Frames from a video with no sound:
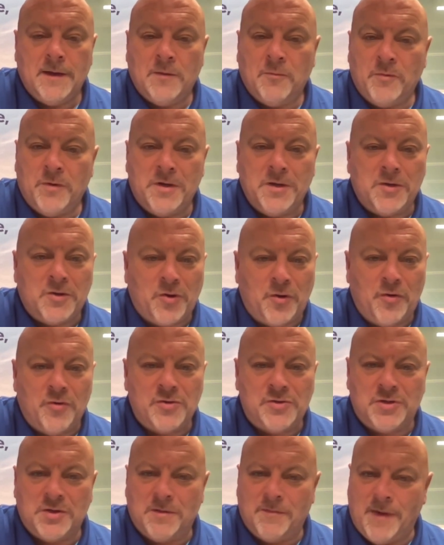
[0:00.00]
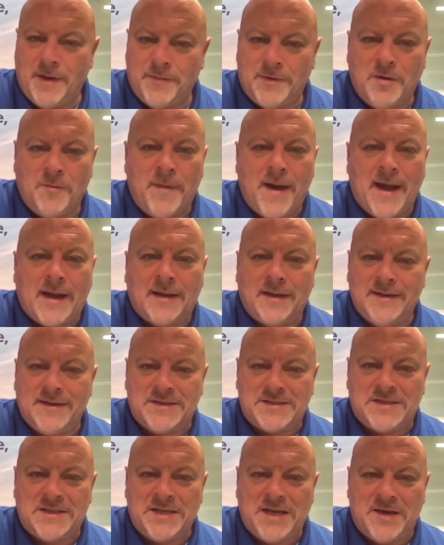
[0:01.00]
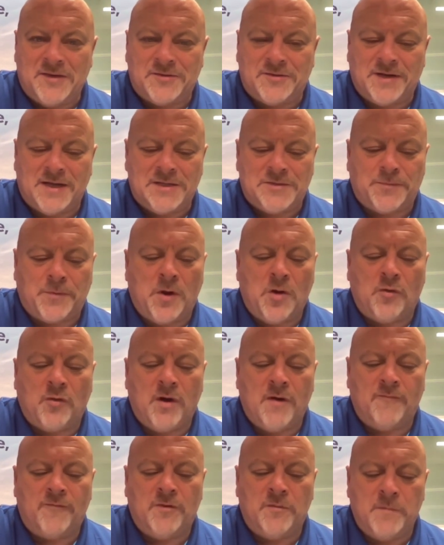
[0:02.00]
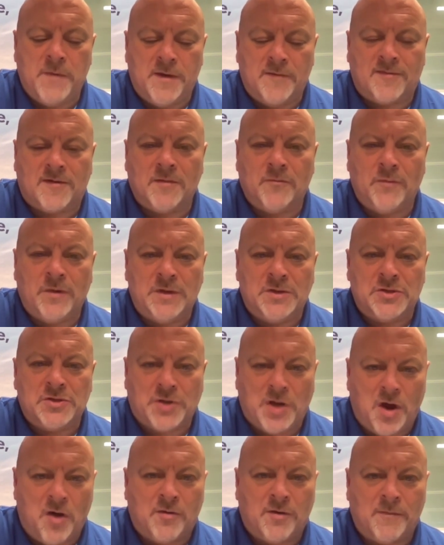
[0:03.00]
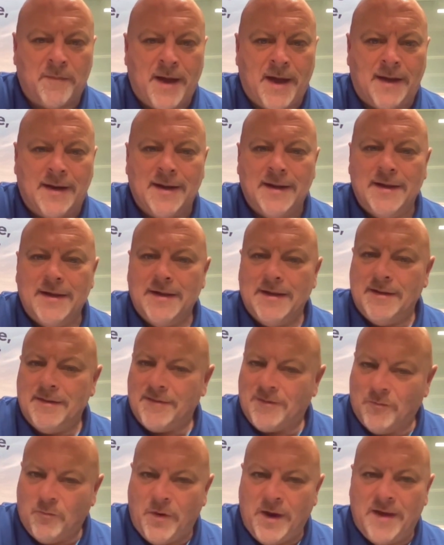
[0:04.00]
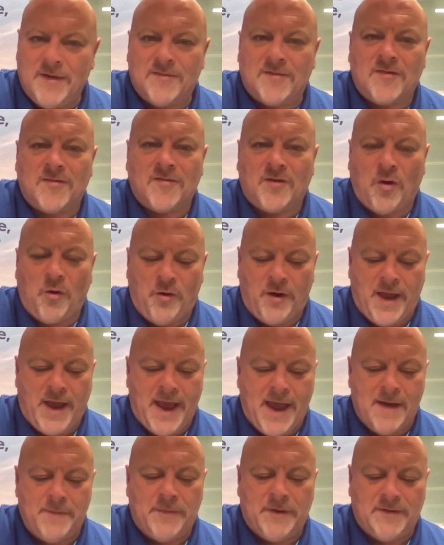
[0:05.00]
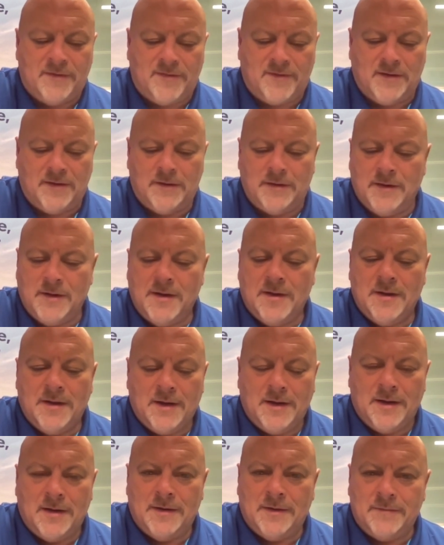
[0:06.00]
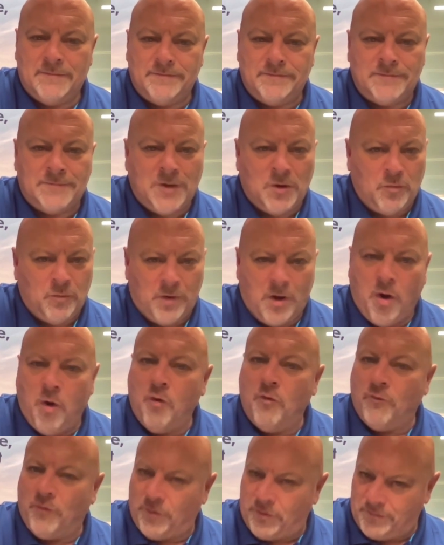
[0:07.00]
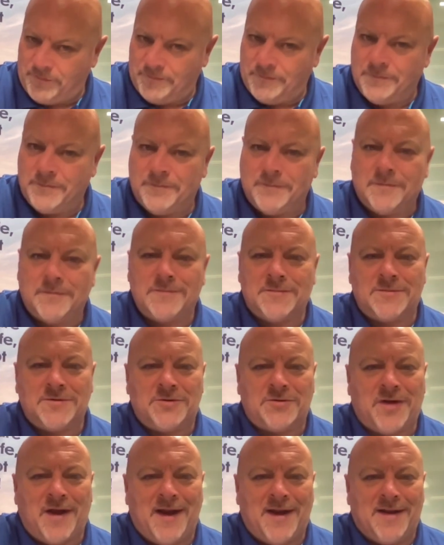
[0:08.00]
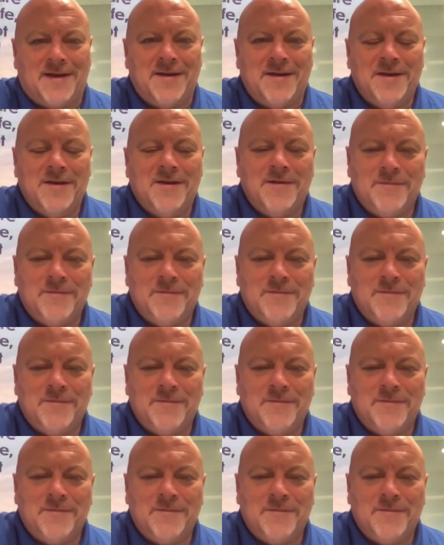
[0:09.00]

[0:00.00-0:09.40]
And I want to encourage you to maybe go back and listen to yesterday's program if you missed it. We just talk about some ways to start habits and uh, don't over try to